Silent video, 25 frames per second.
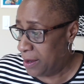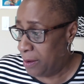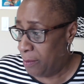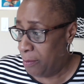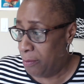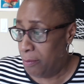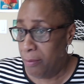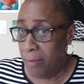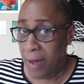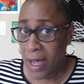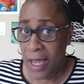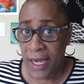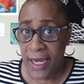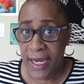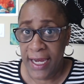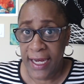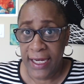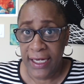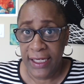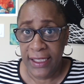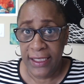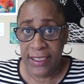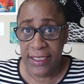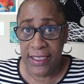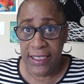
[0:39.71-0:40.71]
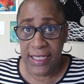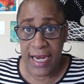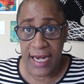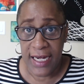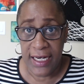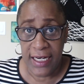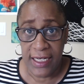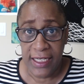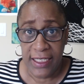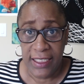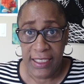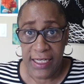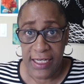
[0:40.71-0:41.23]
my
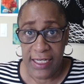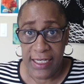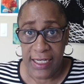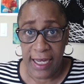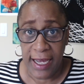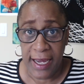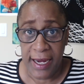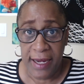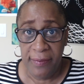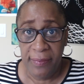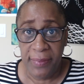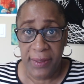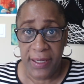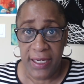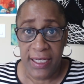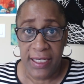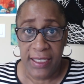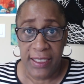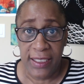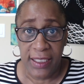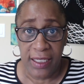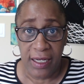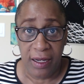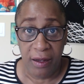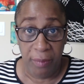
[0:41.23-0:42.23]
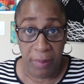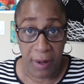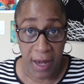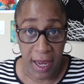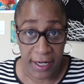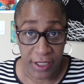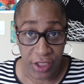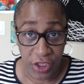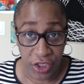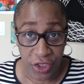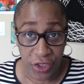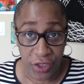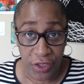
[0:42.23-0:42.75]
tendency type is
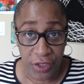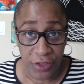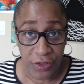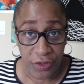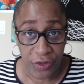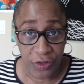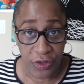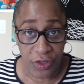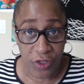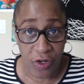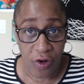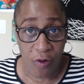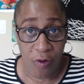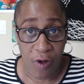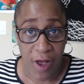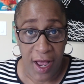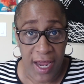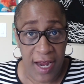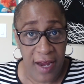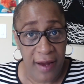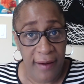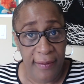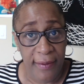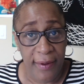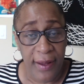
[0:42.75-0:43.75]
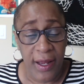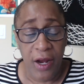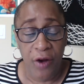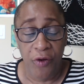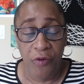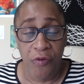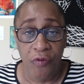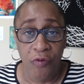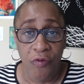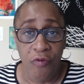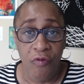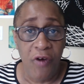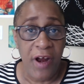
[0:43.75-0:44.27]
obliger, so I am
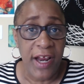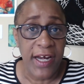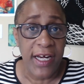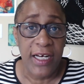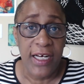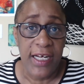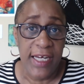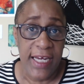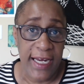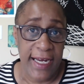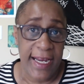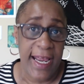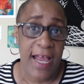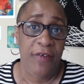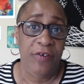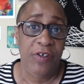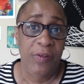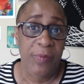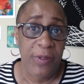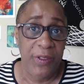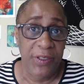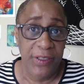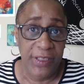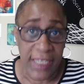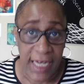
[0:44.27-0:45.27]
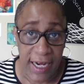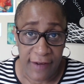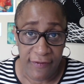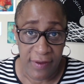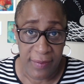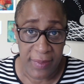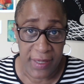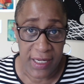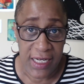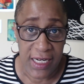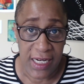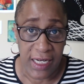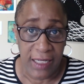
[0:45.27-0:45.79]
readily accountable to
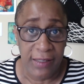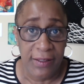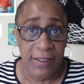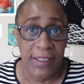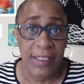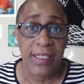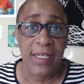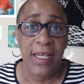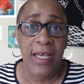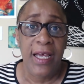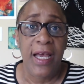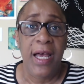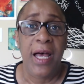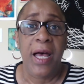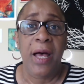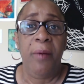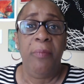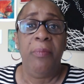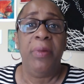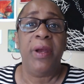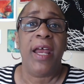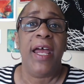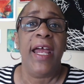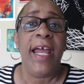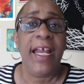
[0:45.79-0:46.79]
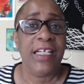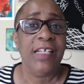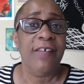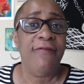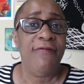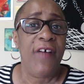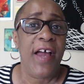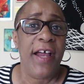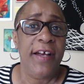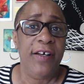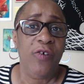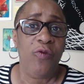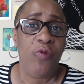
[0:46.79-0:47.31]
everybody else, but I had to
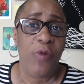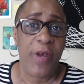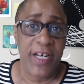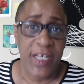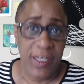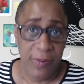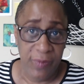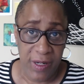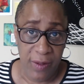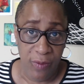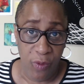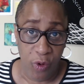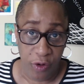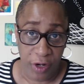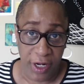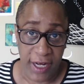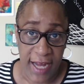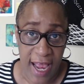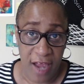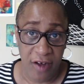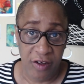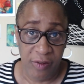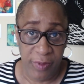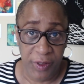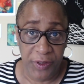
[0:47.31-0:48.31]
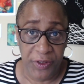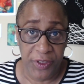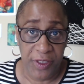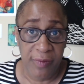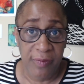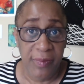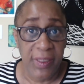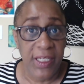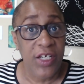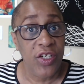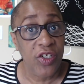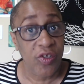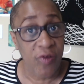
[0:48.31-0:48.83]
find a way to be more accountable to
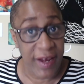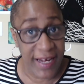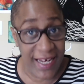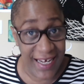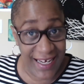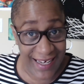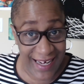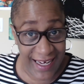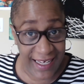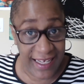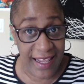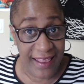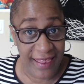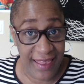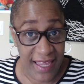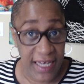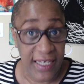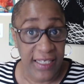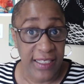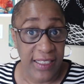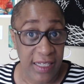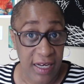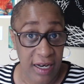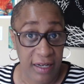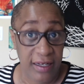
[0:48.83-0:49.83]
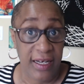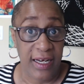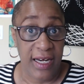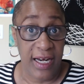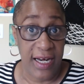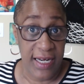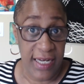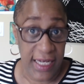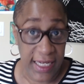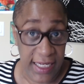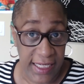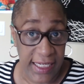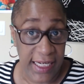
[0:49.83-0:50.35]
me so I can get the things done that I
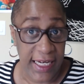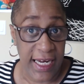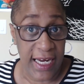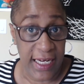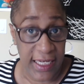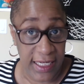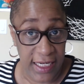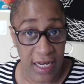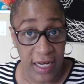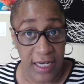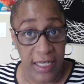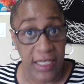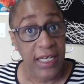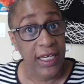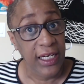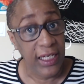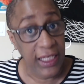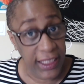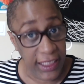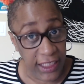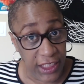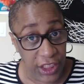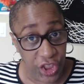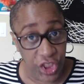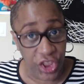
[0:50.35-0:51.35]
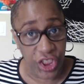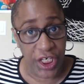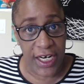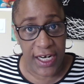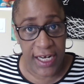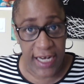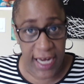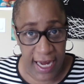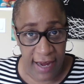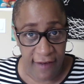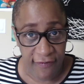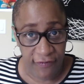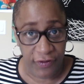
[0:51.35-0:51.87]
need to get done each
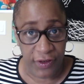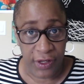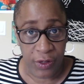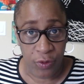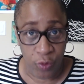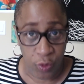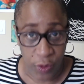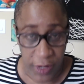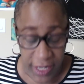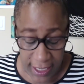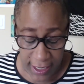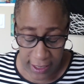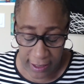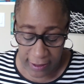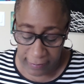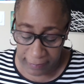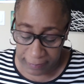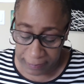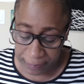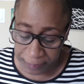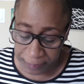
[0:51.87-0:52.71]
and every week.